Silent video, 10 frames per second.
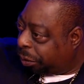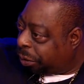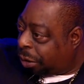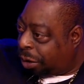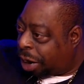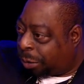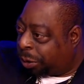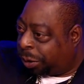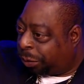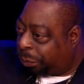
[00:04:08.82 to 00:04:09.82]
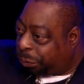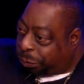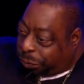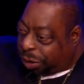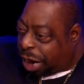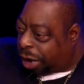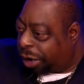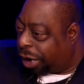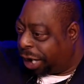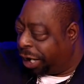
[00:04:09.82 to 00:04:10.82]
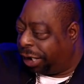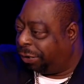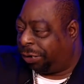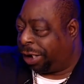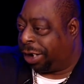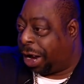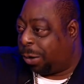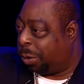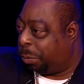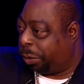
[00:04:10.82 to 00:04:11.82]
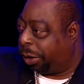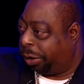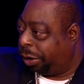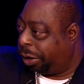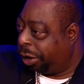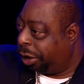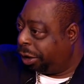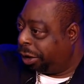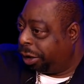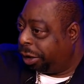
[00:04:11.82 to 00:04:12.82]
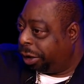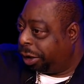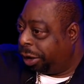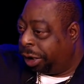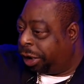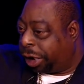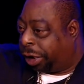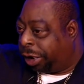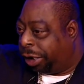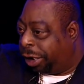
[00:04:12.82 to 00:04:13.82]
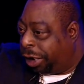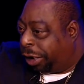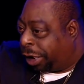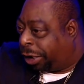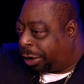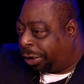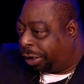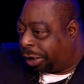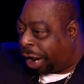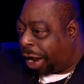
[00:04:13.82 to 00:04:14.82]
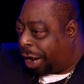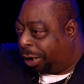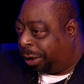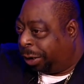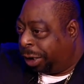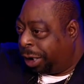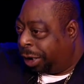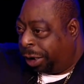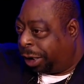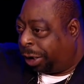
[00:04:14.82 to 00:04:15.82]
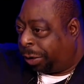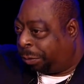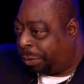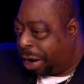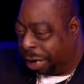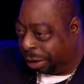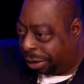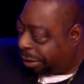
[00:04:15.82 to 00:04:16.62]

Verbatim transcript: Oh, Howard. No, no, I ain't gonna say Howard, but he's just a, just a guy, he's just a friend.